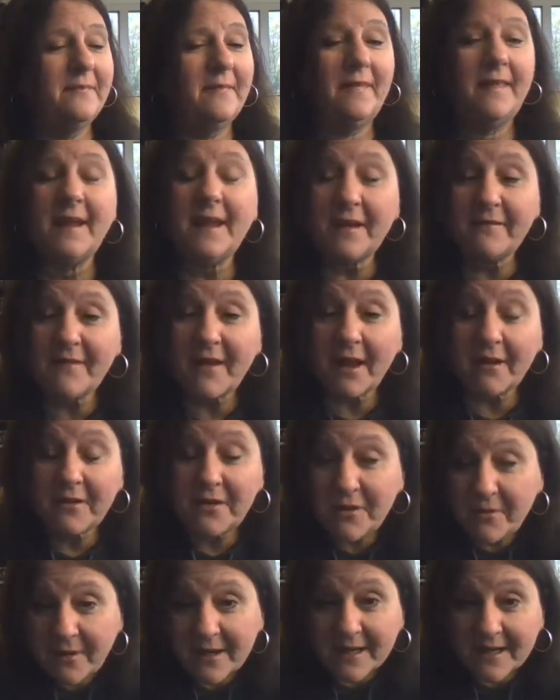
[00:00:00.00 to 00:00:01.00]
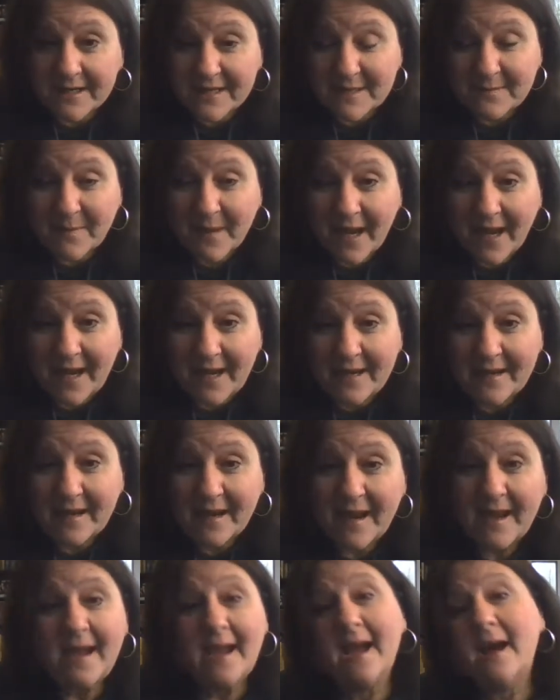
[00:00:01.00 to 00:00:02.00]
Think of how you would explain
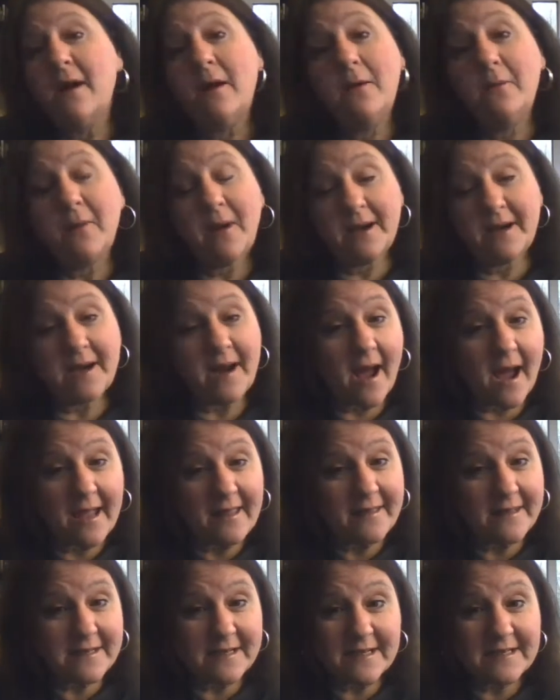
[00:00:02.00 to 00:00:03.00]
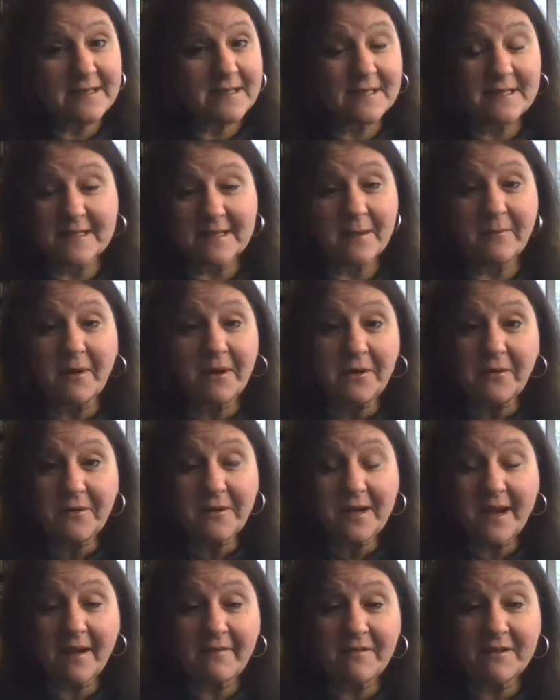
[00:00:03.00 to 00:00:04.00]
what an island is to someone
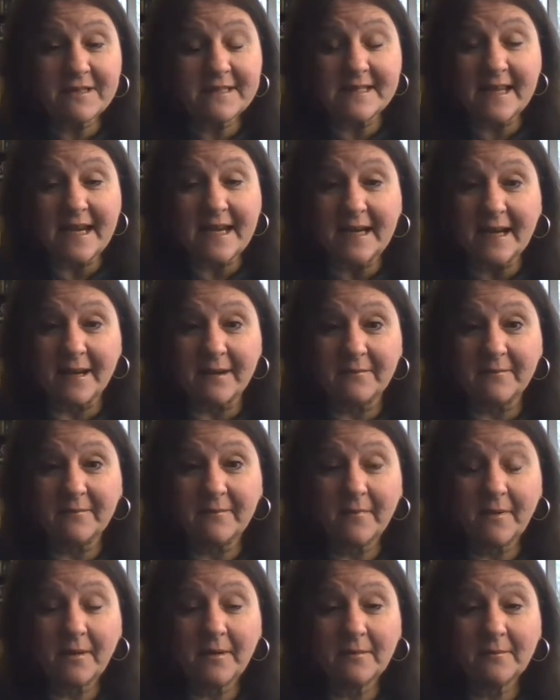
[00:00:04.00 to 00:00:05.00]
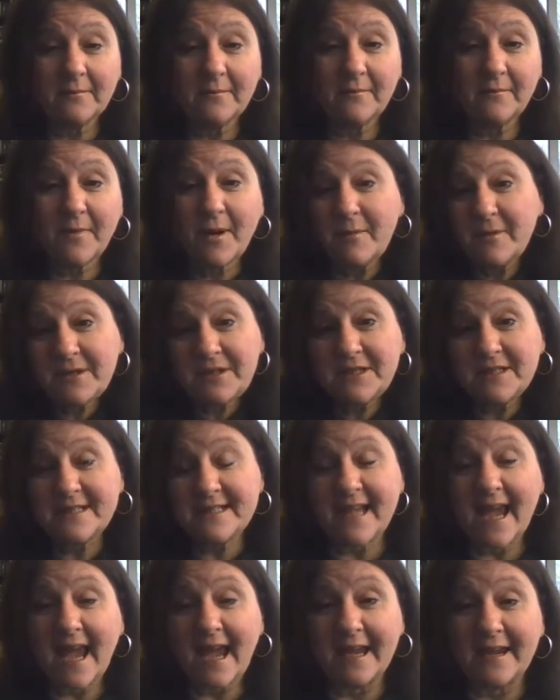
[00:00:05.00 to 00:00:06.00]
who'd never seen it. What would you
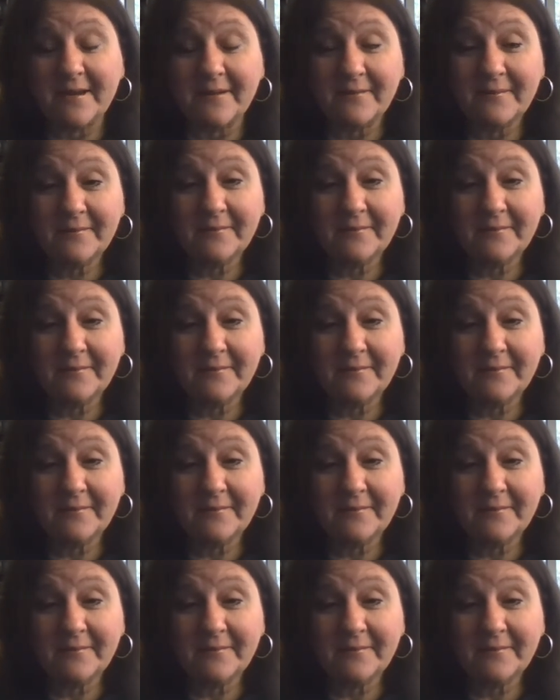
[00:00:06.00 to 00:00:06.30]
say?